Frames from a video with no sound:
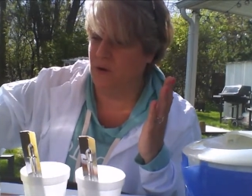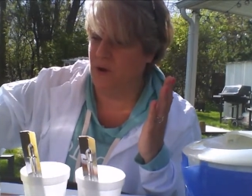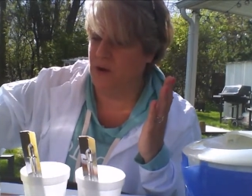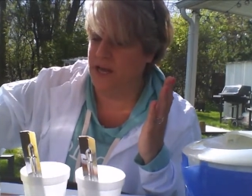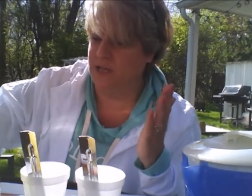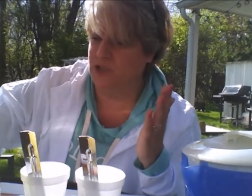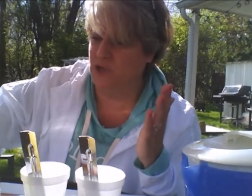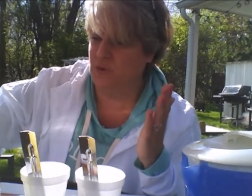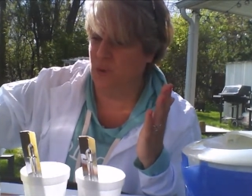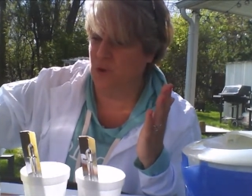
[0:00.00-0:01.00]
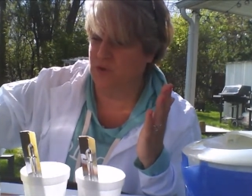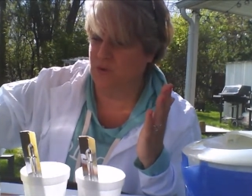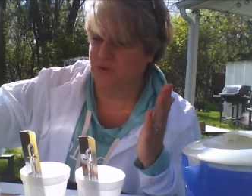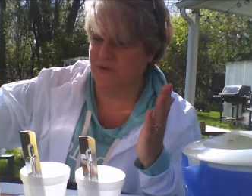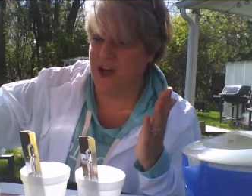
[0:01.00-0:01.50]
at 2 bolts
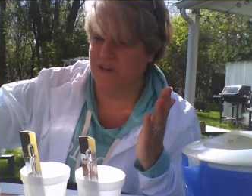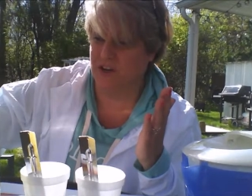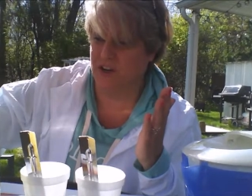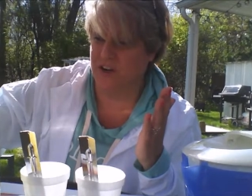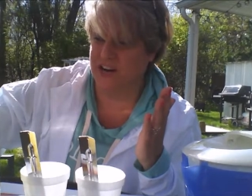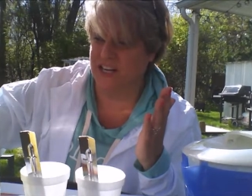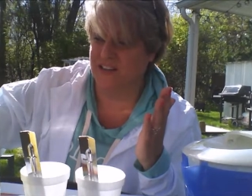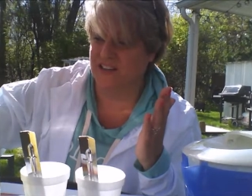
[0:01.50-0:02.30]
was 5 degrees.